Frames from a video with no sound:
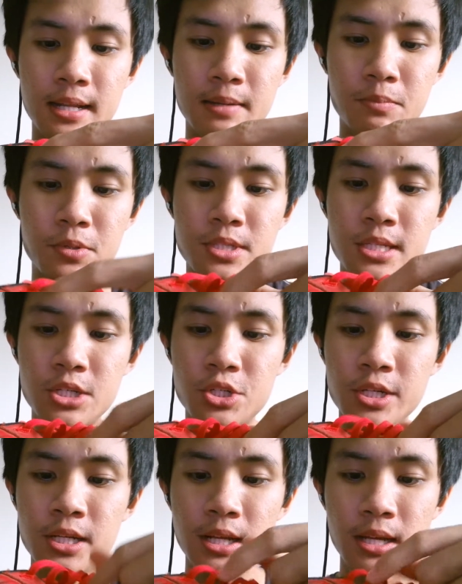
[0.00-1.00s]
puts in
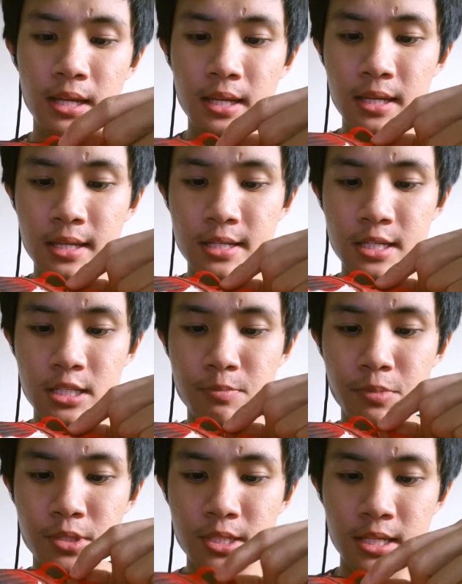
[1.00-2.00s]
3. It just
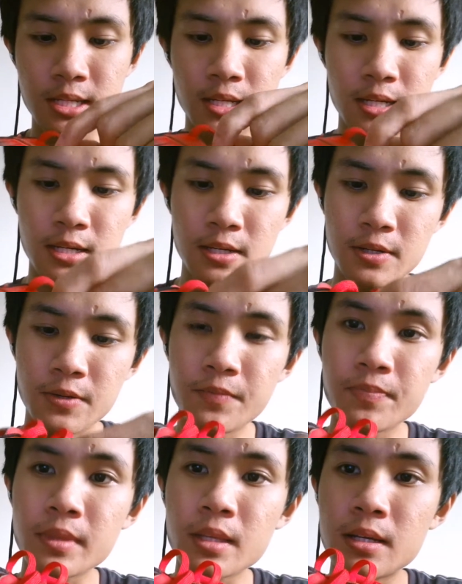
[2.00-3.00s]
puts in
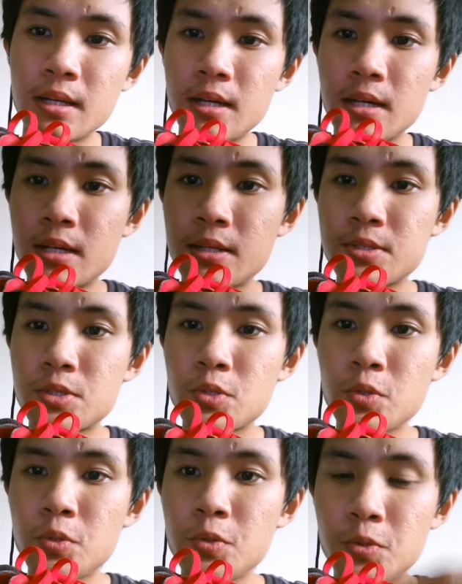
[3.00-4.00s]

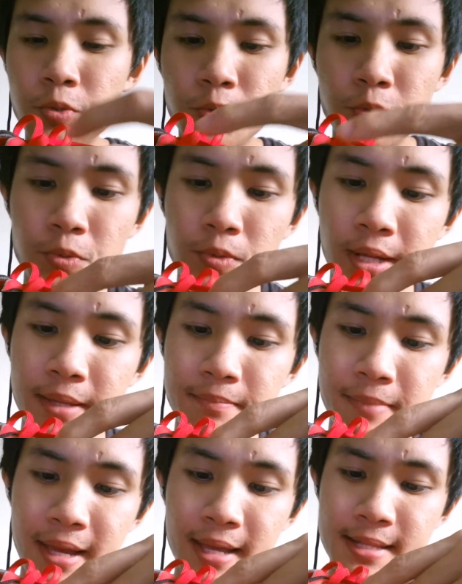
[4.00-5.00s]
two like
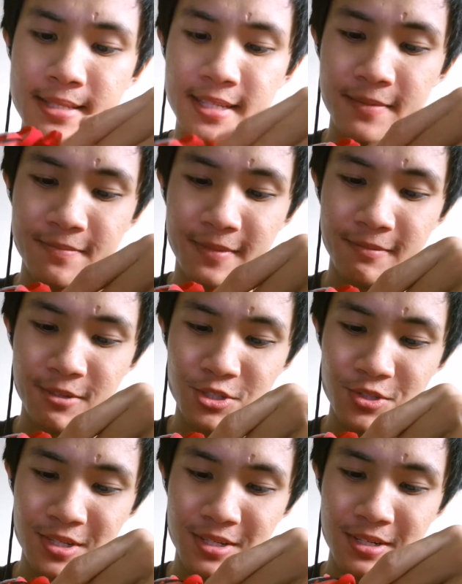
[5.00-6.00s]
bands. I'm not
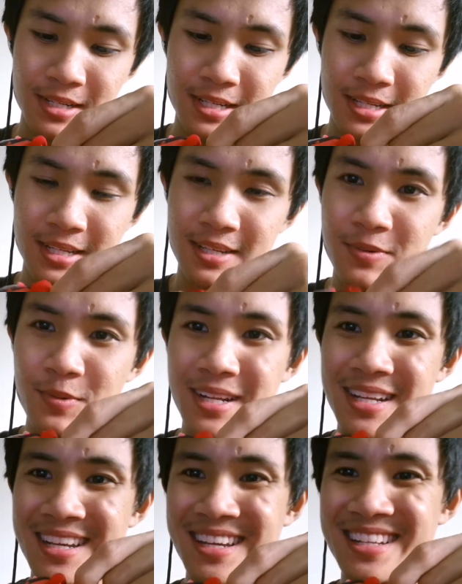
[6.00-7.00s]
sure really
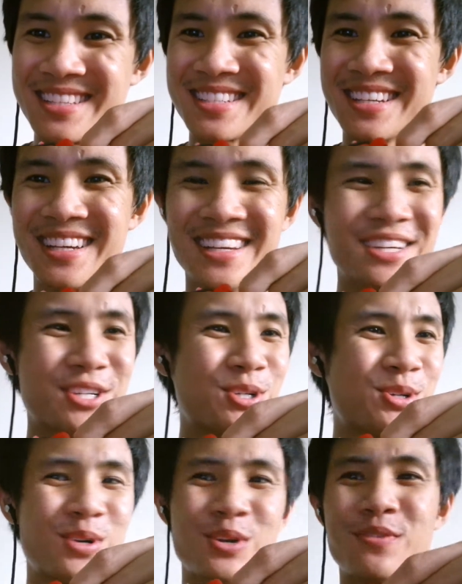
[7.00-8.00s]
whether it's
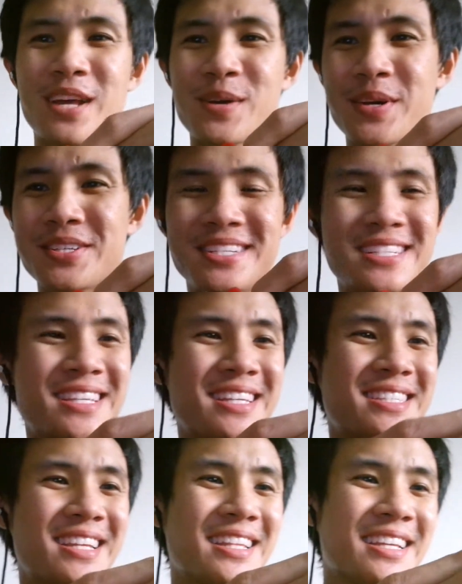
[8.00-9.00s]
real flywire, it's just
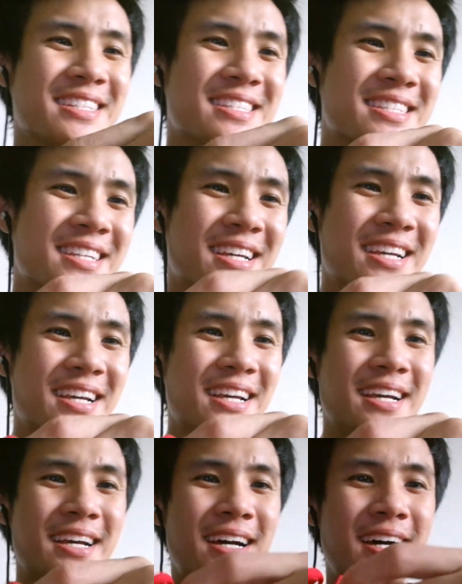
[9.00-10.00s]
aesthetics.
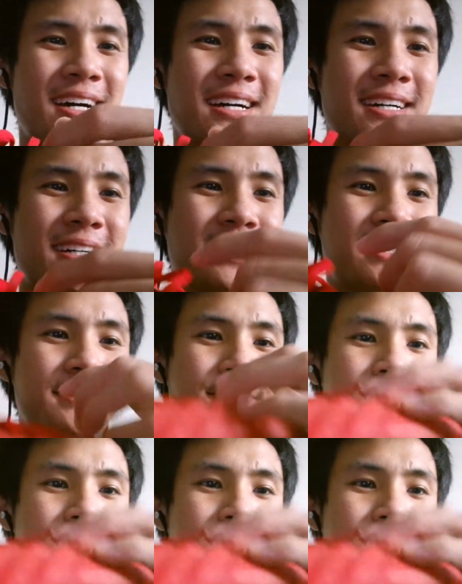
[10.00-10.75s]
But